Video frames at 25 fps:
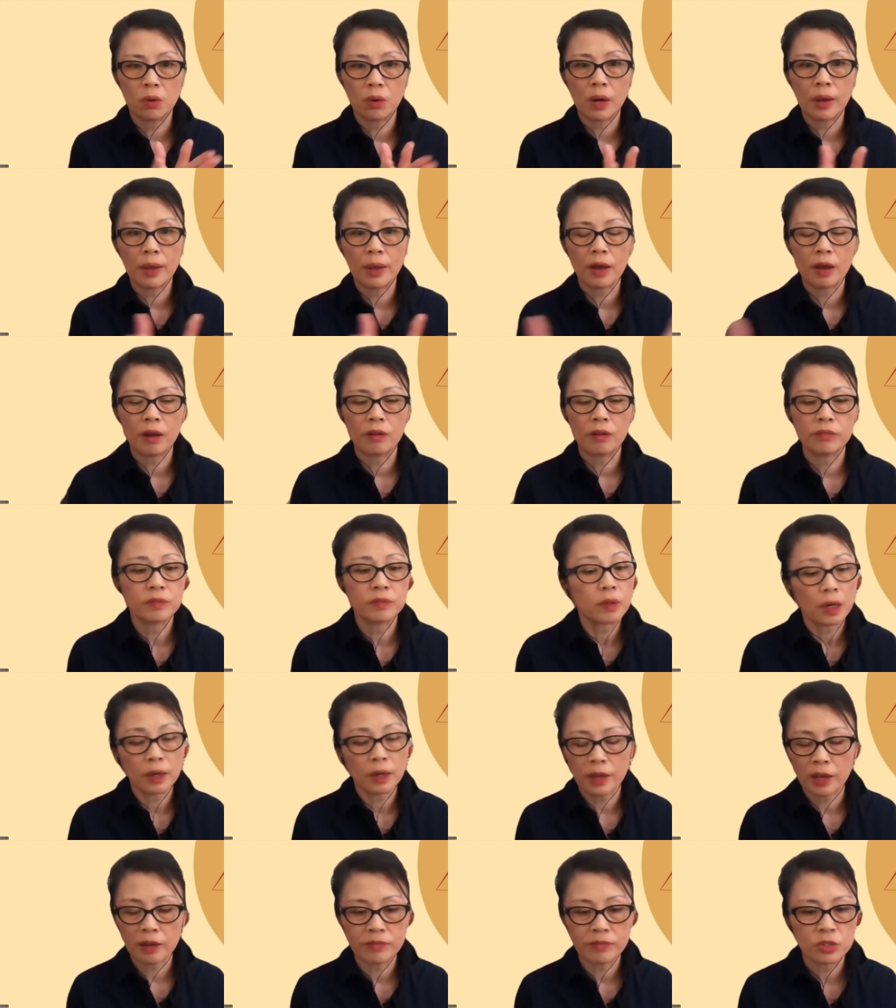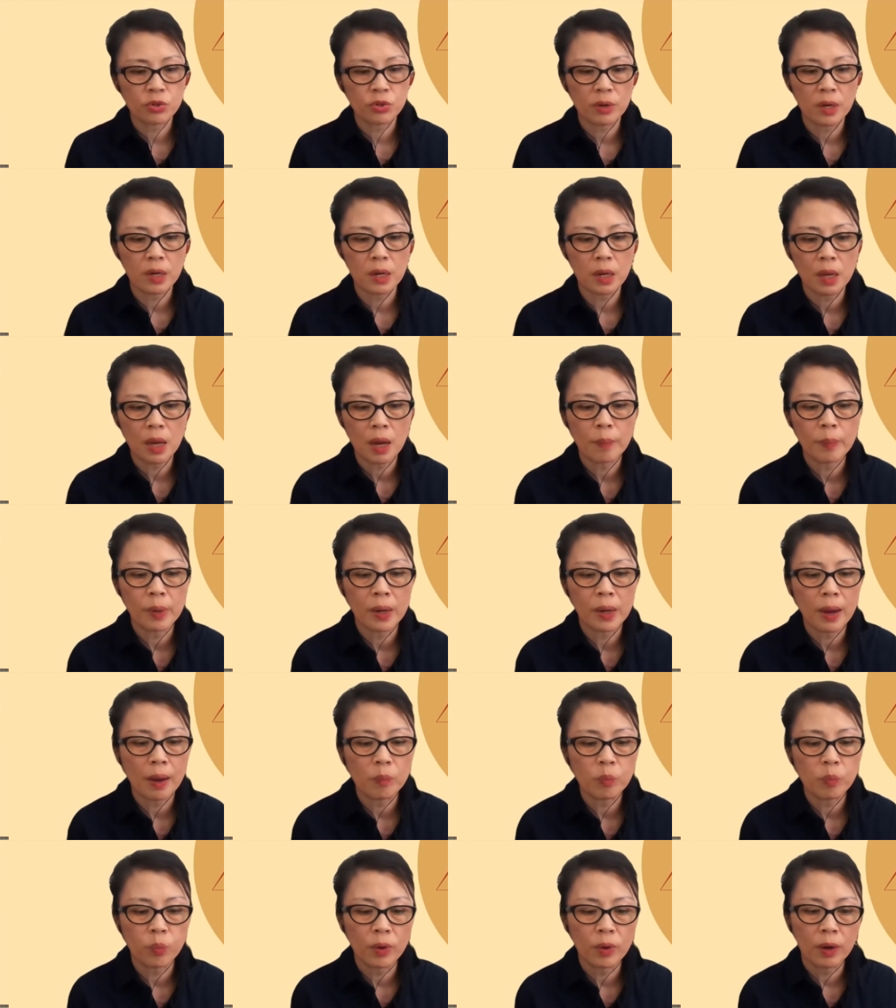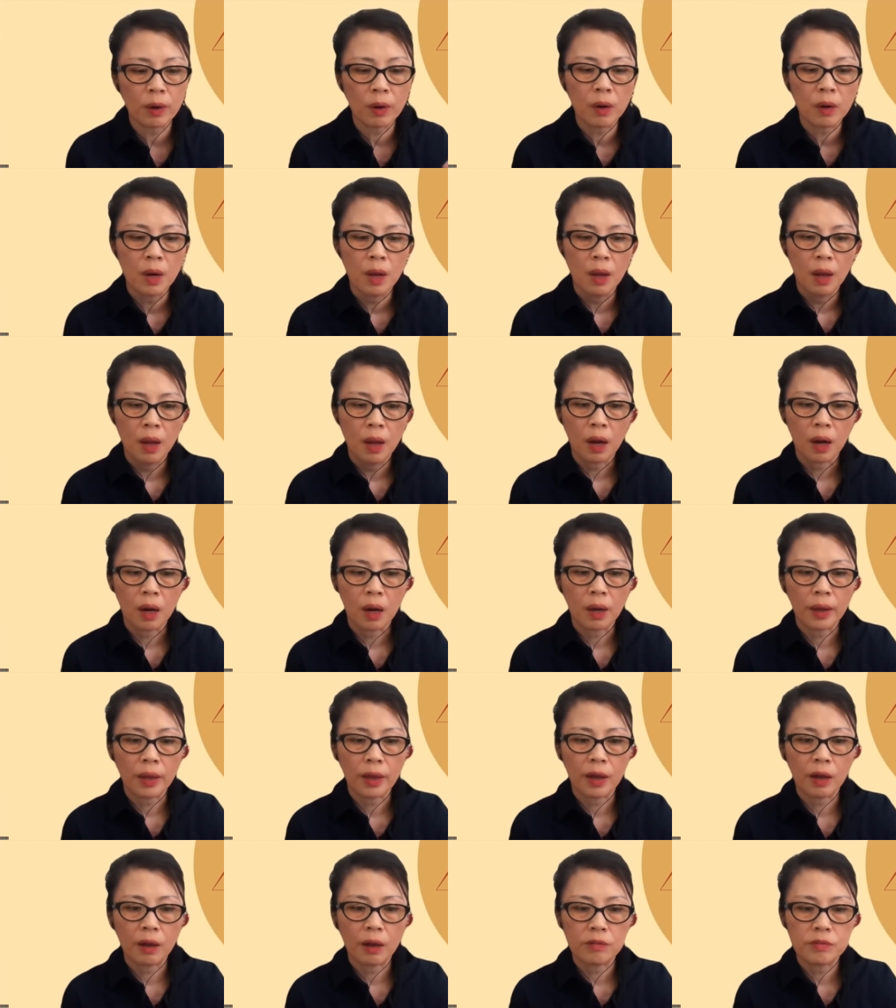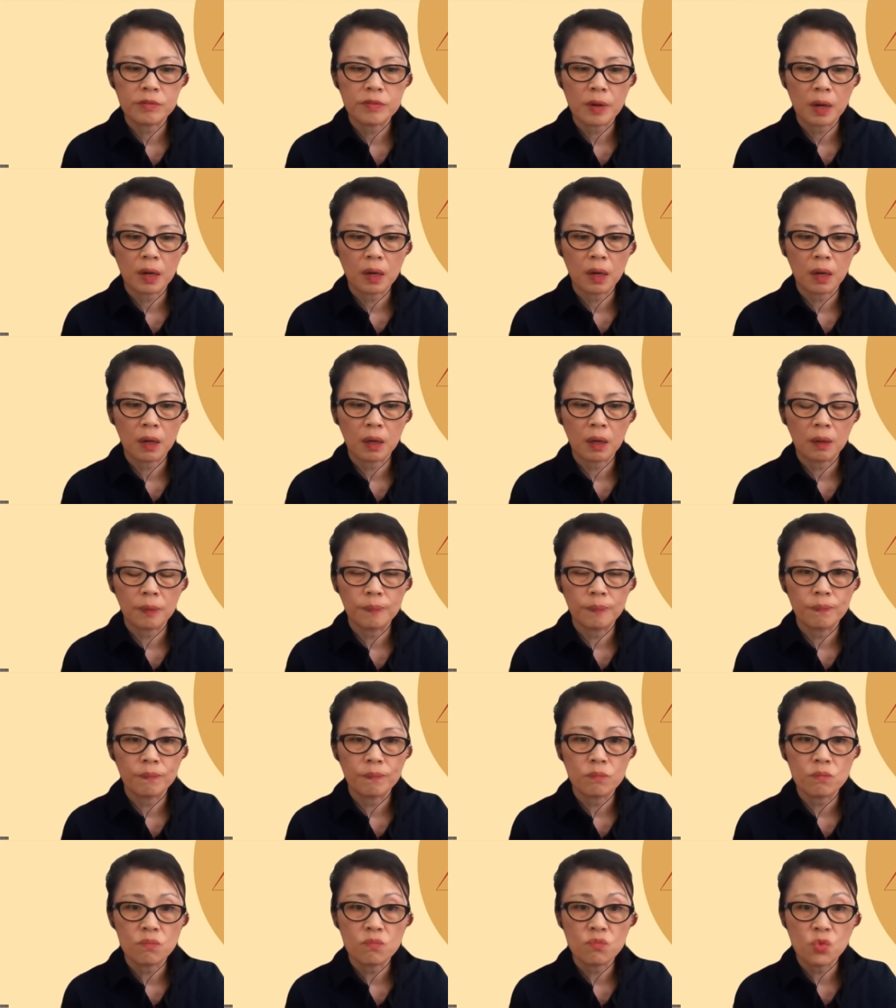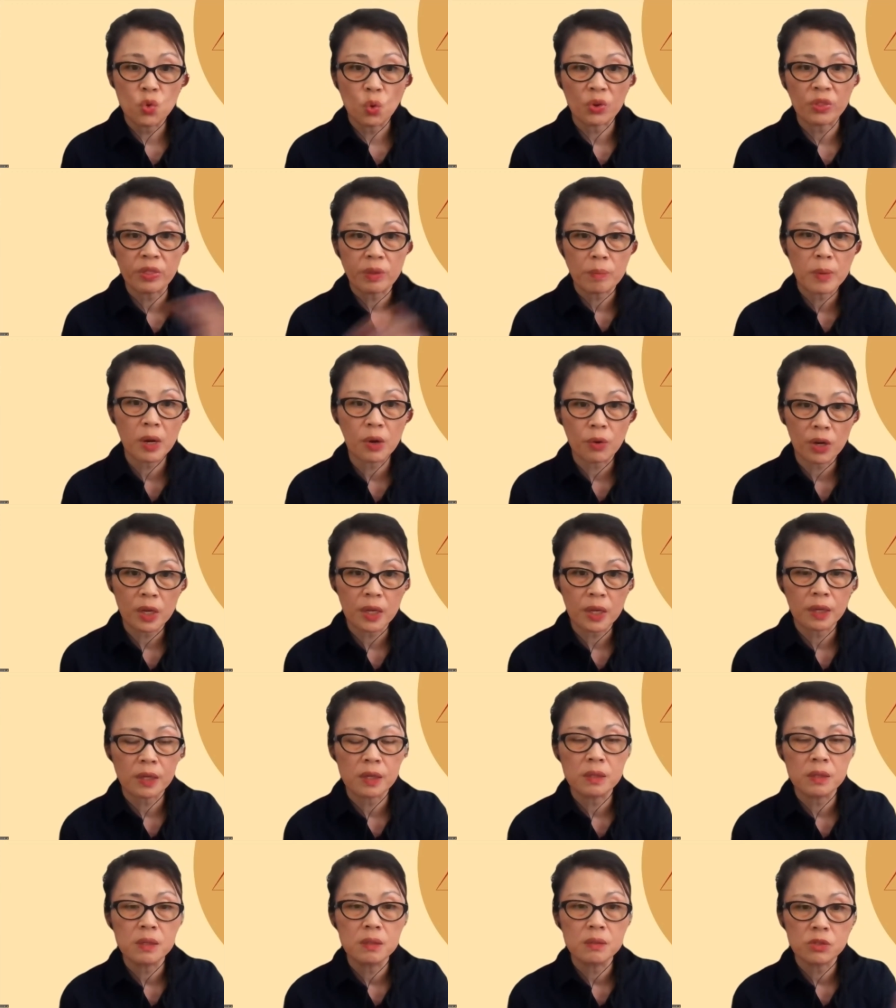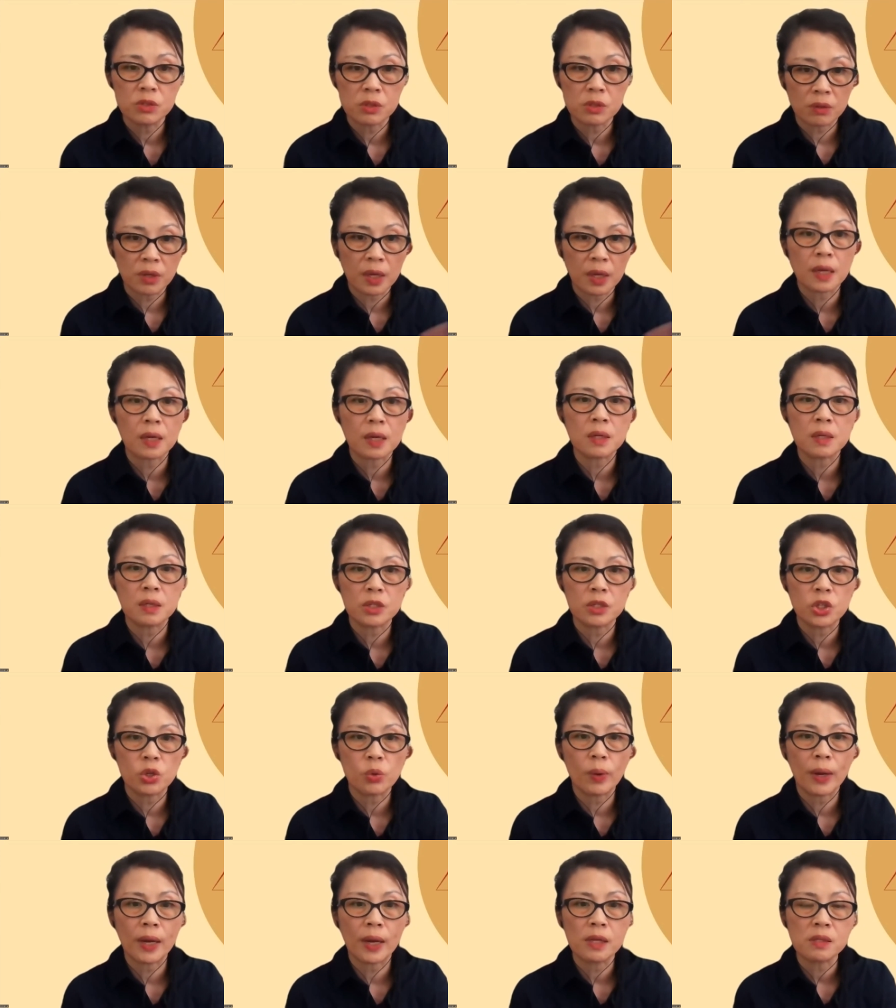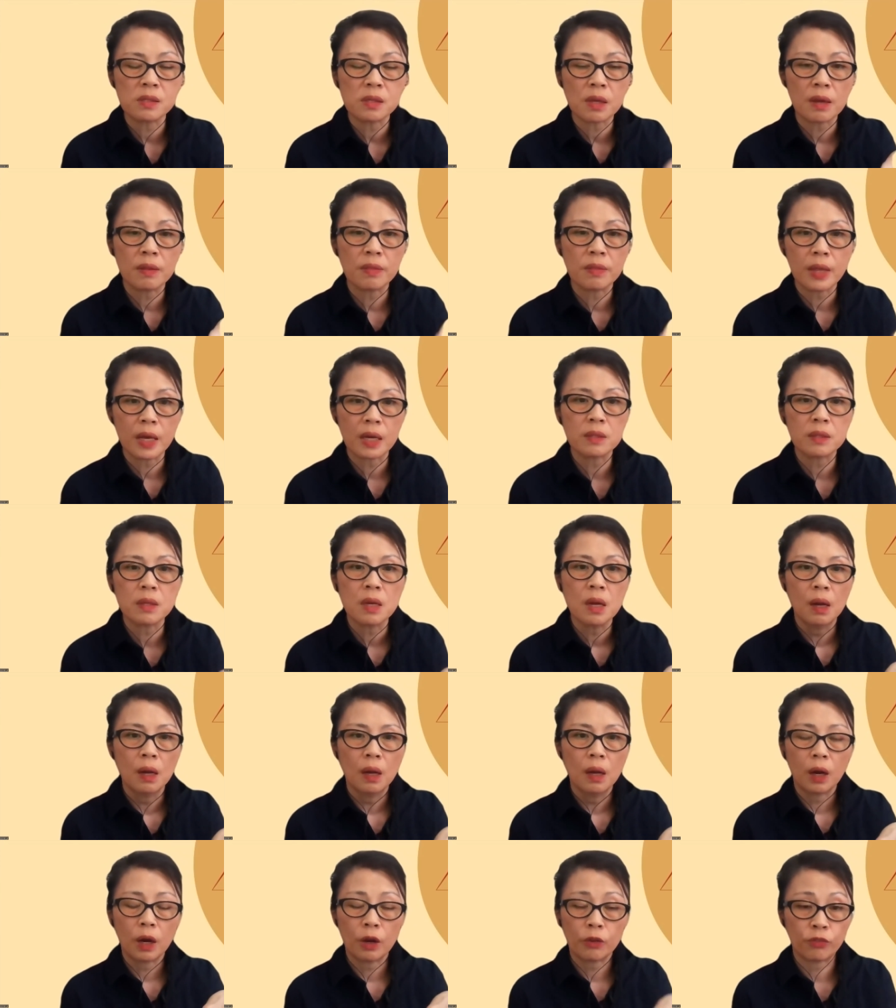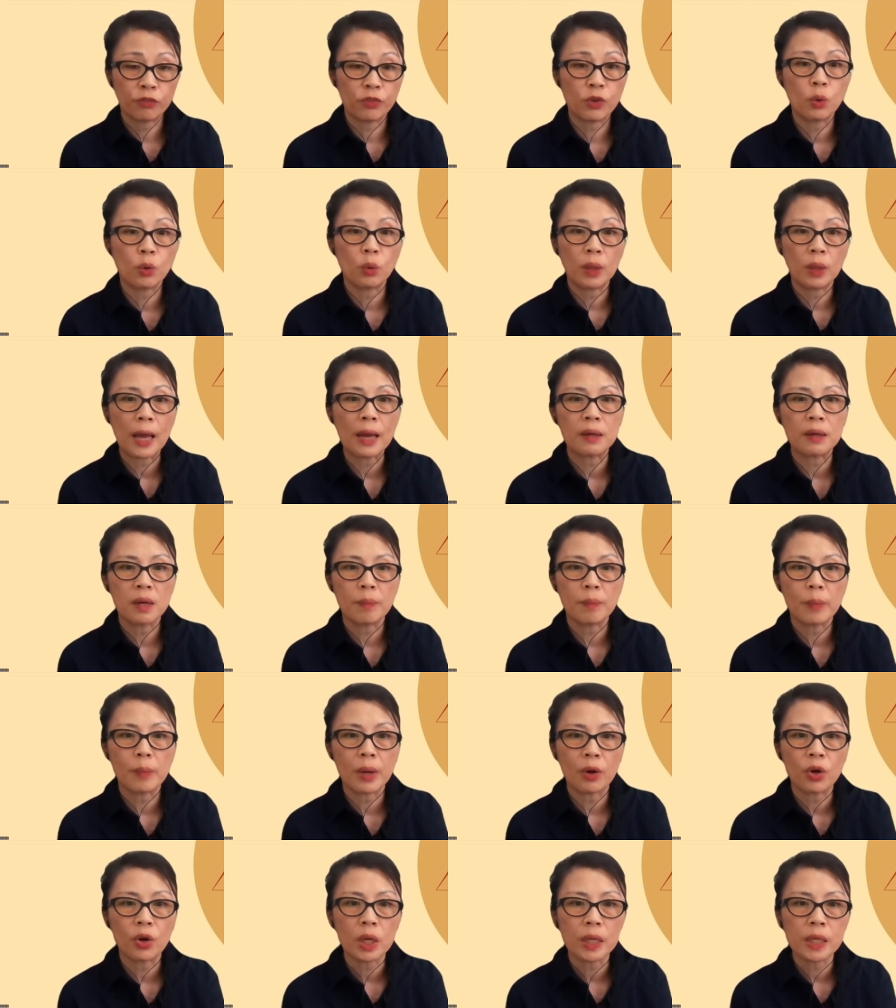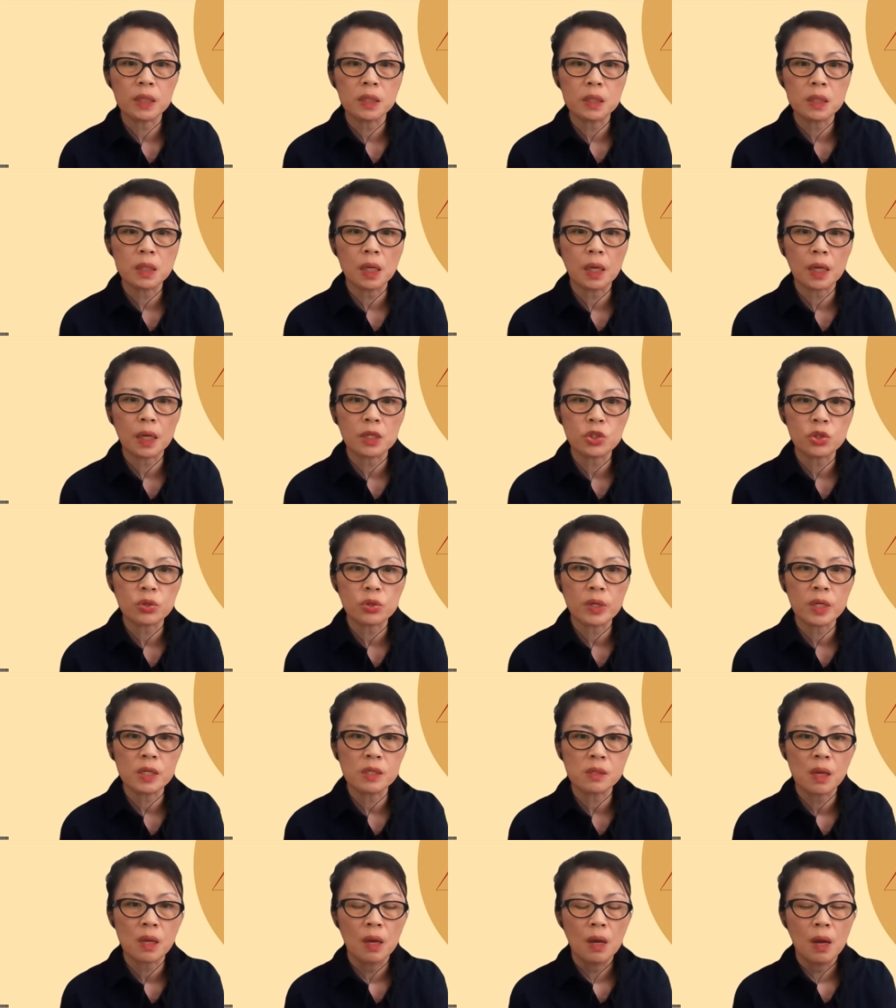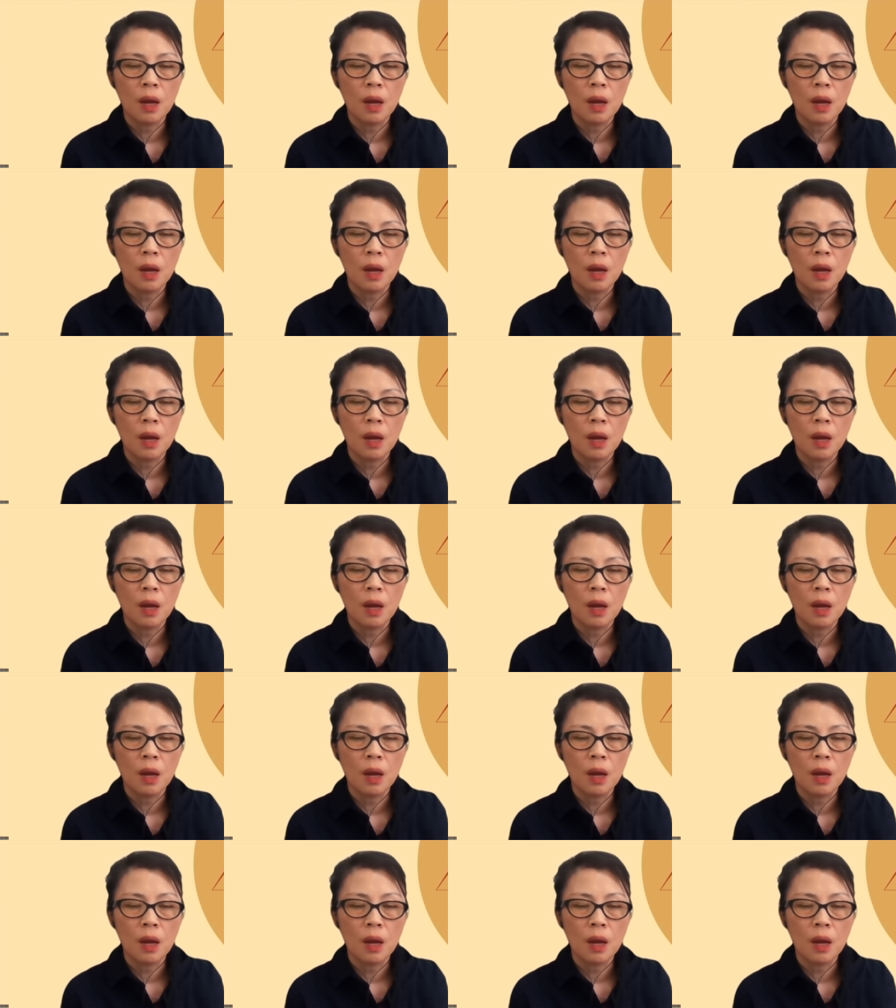have a training coming up where I have North American, so Canada, US, and then a few Latin American countries